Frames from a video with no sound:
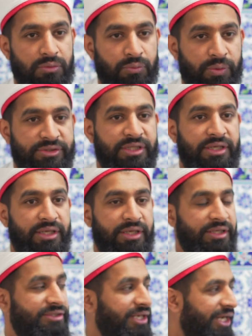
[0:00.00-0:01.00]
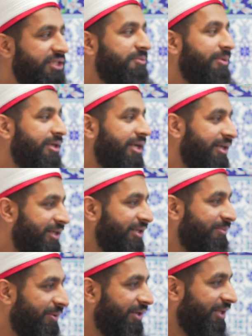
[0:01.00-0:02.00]
Whether it jais banna ya
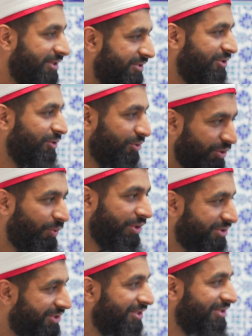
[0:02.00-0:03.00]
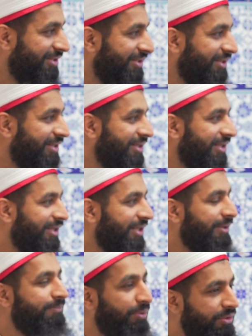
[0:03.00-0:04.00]
nahi banna, that's another question.
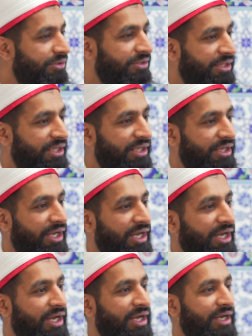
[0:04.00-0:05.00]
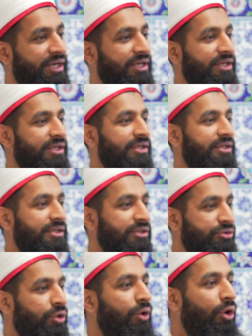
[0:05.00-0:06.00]
But they are
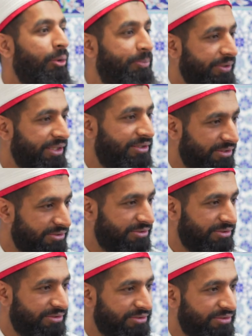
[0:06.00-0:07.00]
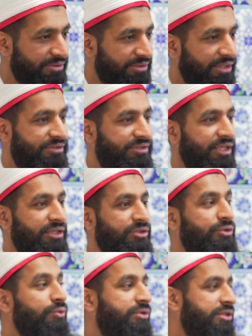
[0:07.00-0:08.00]
tour operators. That's their
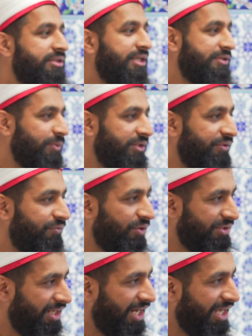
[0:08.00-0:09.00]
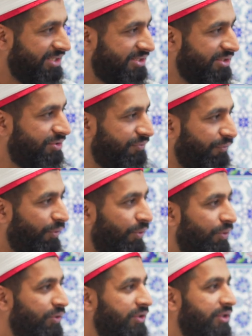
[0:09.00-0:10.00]
duty. That's what they've got the license
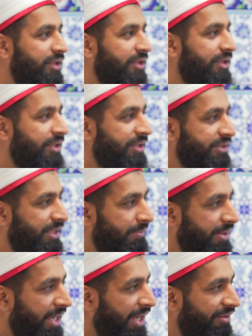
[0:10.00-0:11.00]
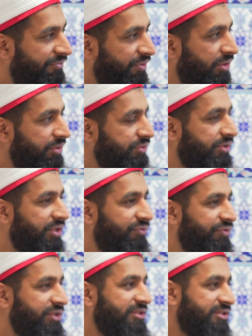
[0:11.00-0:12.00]
for. They may have 100
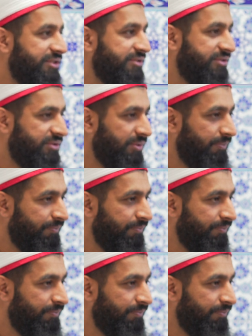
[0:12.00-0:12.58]
visas.